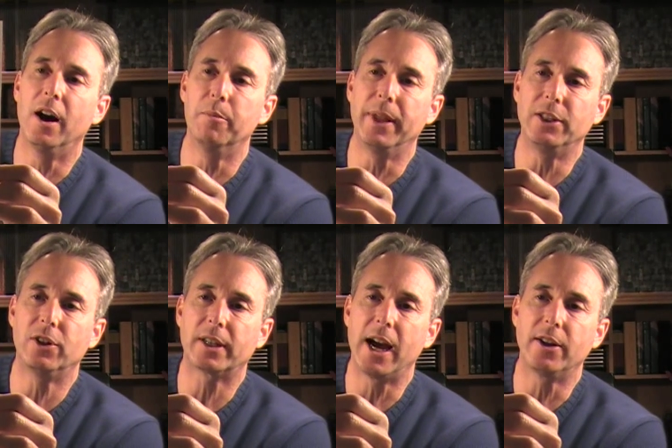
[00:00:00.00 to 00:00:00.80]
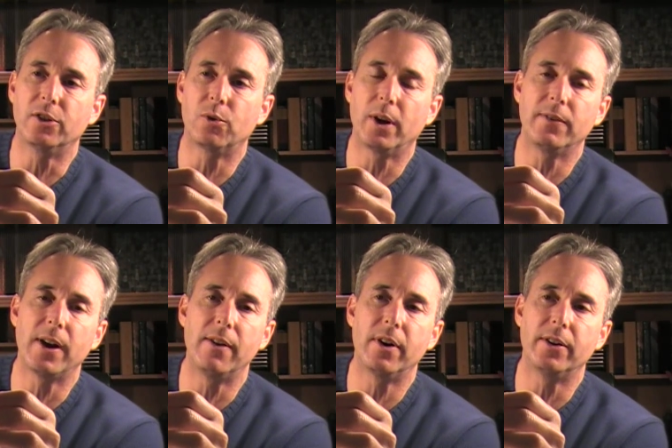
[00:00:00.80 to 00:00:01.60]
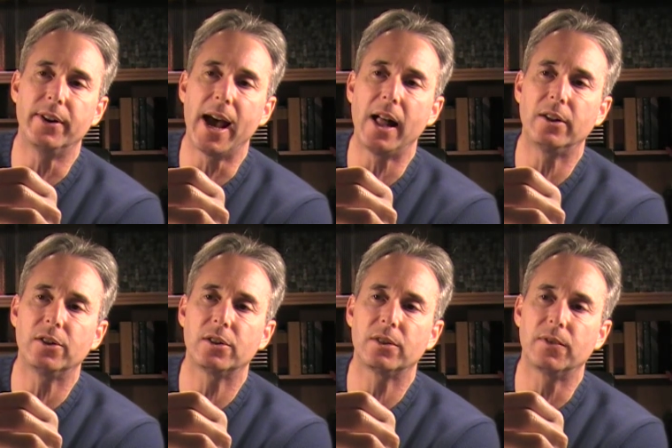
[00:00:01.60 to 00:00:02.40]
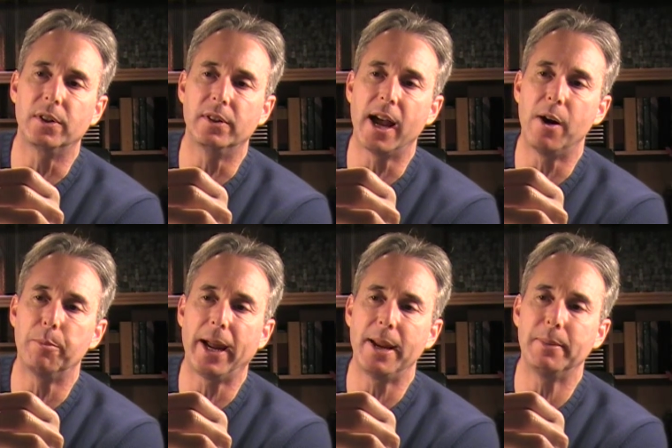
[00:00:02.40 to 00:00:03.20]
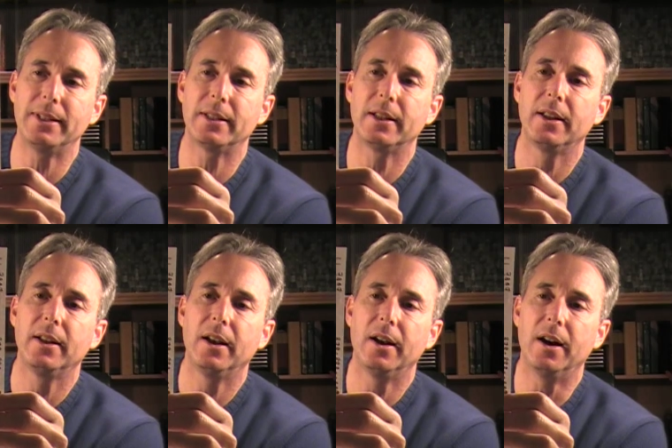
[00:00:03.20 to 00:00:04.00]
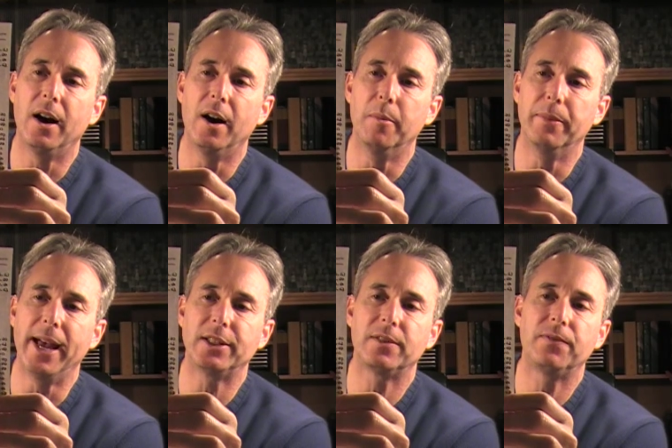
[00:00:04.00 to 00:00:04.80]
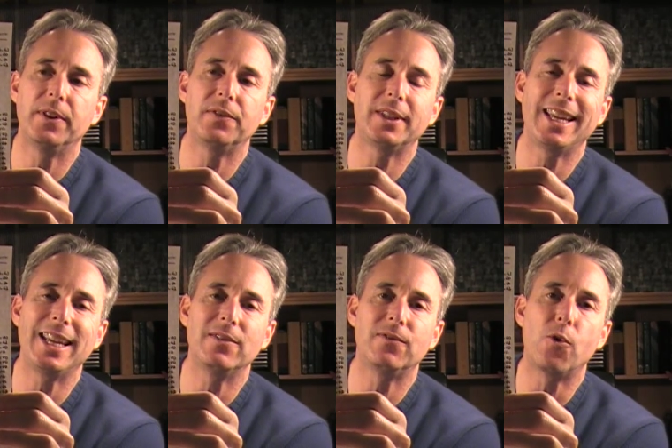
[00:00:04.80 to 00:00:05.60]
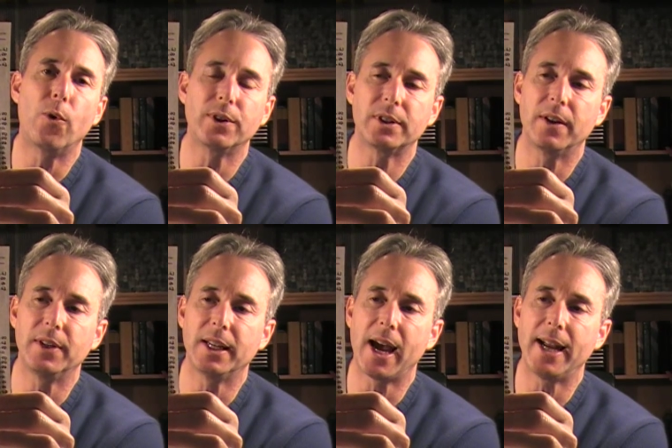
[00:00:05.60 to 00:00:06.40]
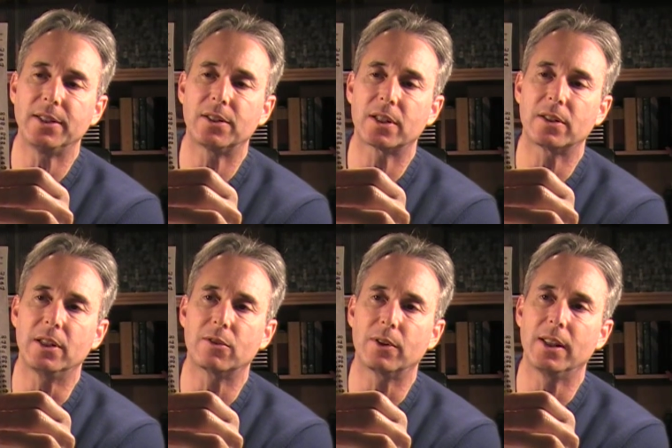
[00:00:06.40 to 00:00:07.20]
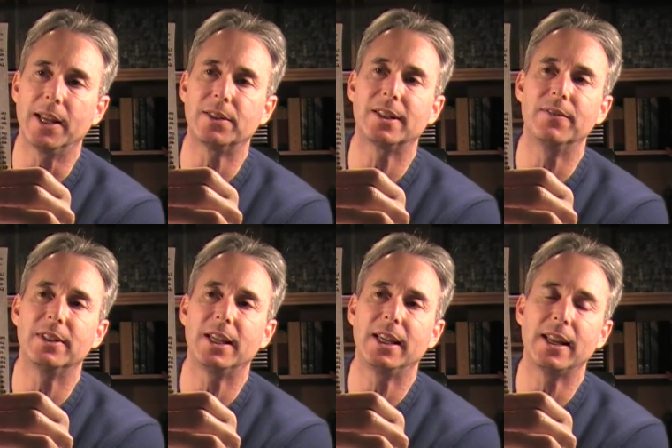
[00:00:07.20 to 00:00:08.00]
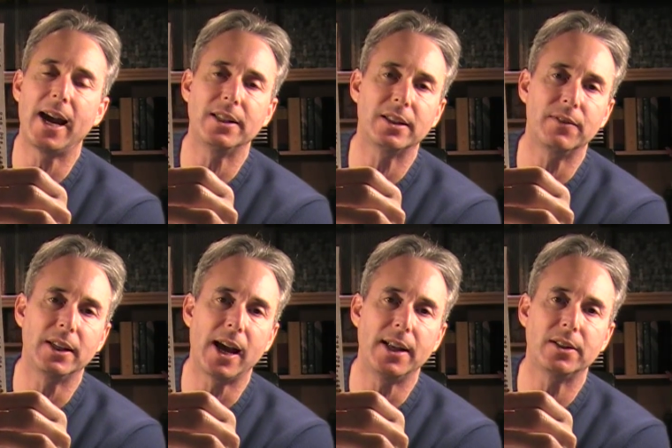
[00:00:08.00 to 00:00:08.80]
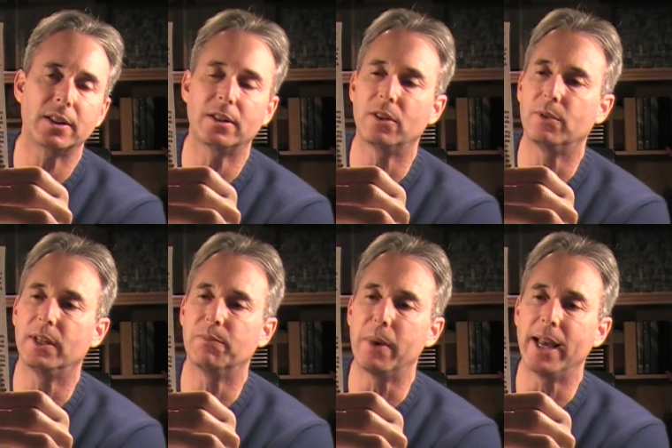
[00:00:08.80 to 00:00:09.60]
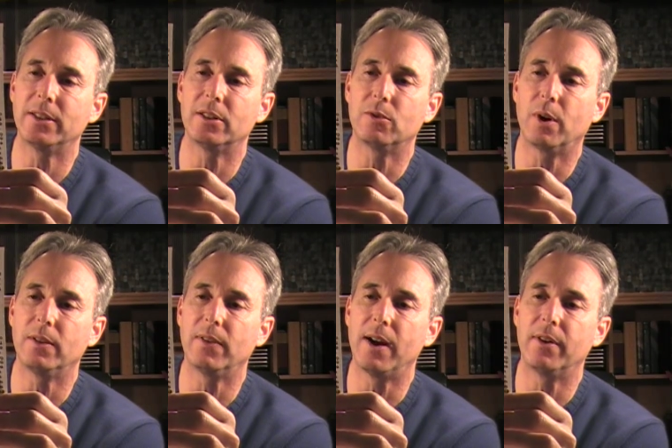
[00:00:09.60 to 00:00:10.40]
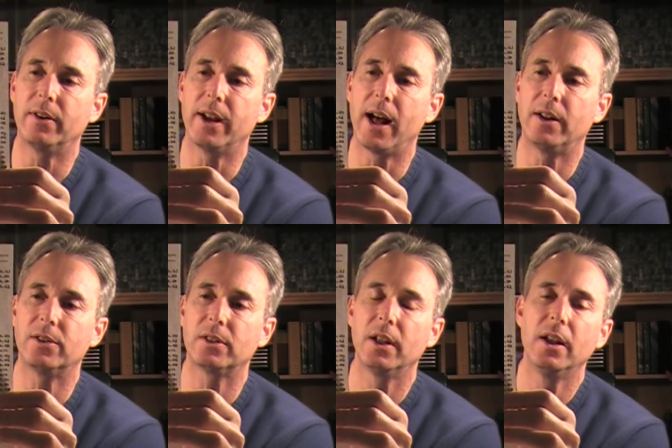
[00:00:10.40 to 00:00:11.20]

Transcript: they took out your $2,500 for your down payment. That's $15,479.63. That's $17,979.63 minus the $2,500.